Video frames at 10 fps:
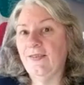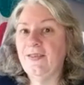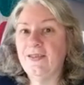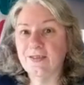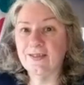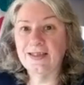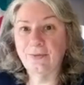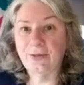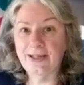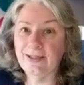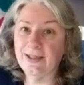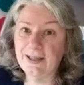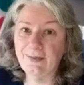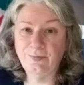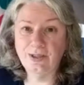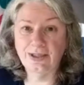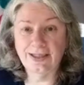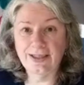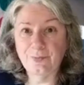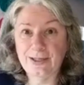this is how I
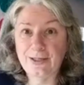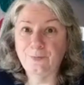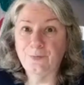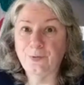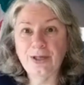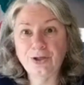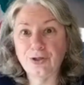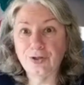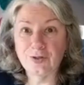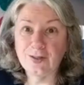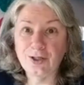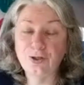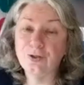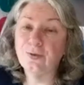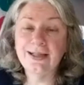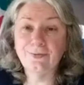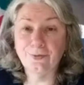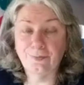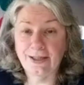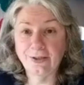collect my information, just like you do. I have a
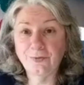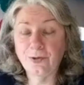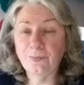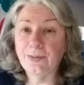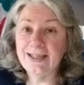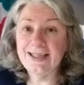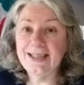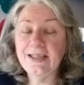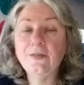file of them by date,